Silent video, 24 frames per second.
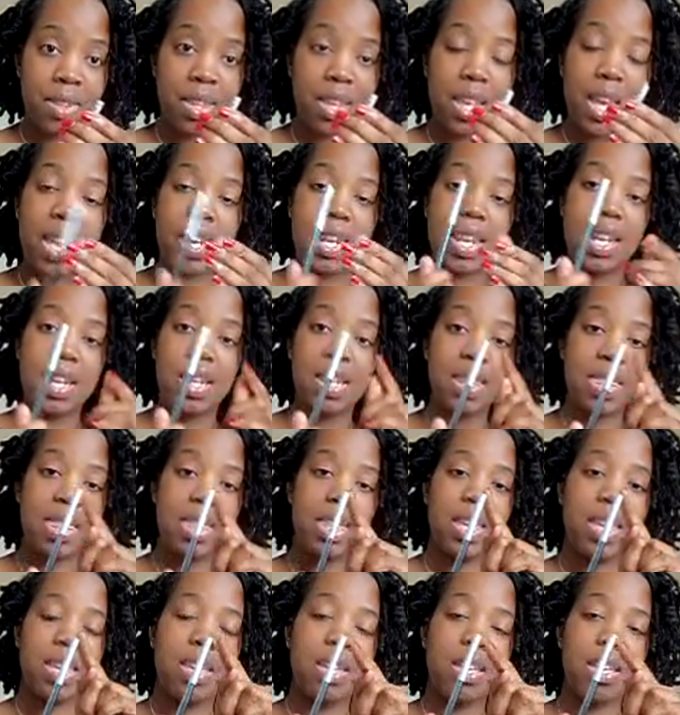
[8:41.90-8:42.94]
and then
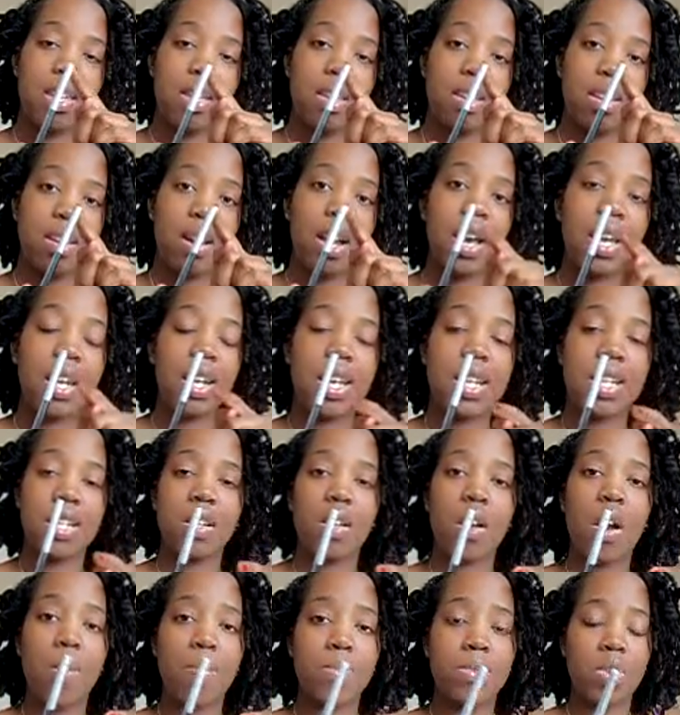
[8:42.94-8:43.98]
the eyeliner
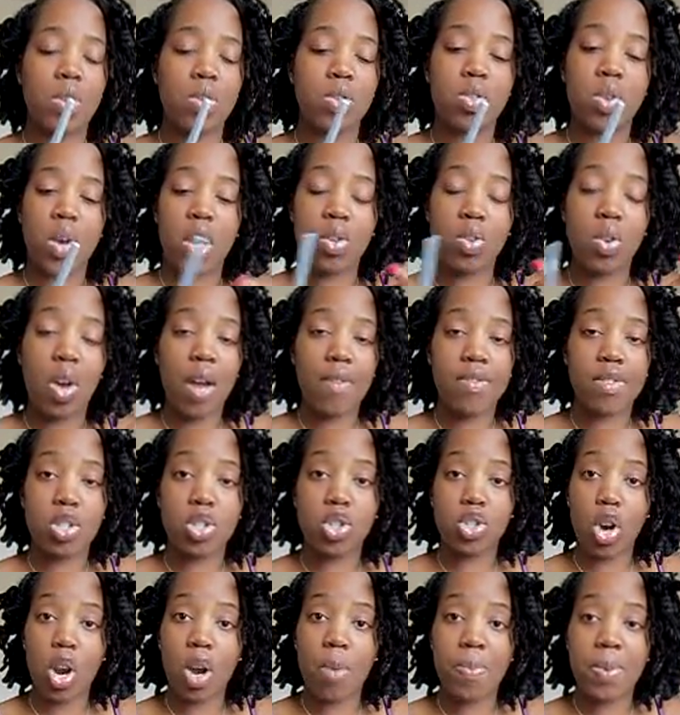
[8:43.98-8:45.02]
comes out, so I don't have to
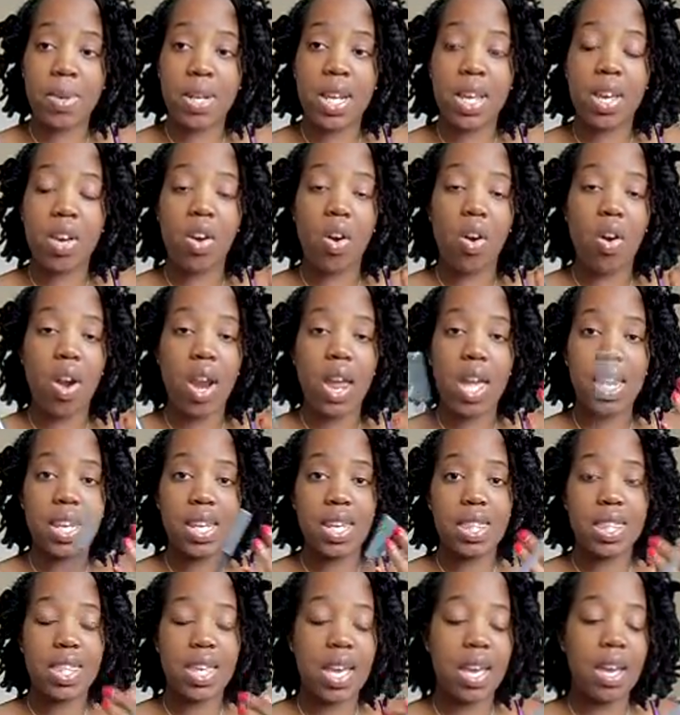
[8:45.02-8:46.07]
sharpen it or
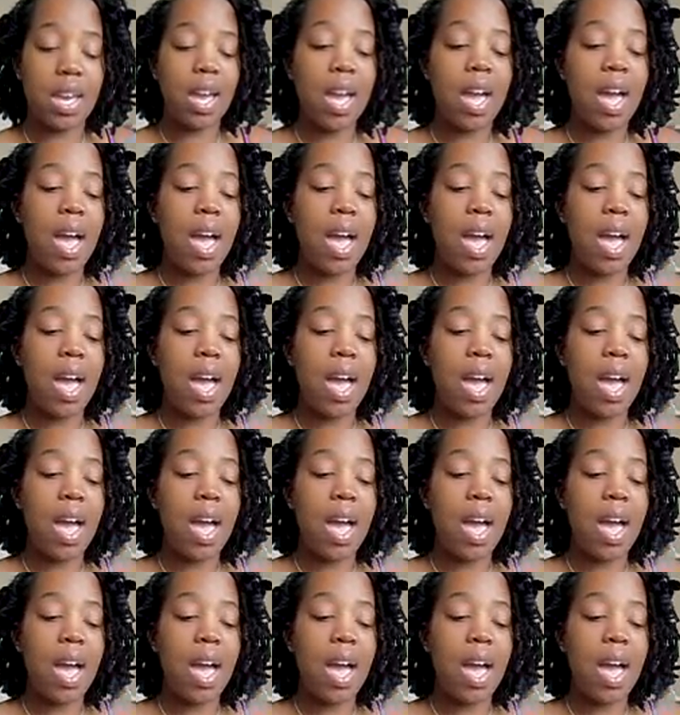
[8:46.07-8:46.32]
anything.